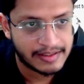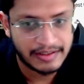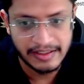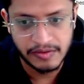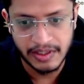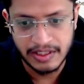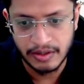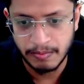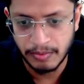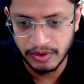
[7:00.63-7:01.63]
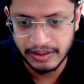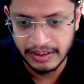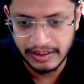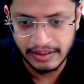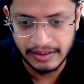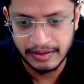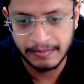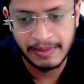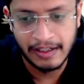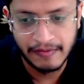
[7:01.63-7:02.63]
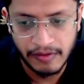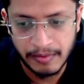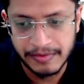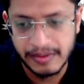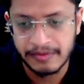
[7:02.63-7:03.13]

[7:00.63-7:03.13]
this question to both the platforms.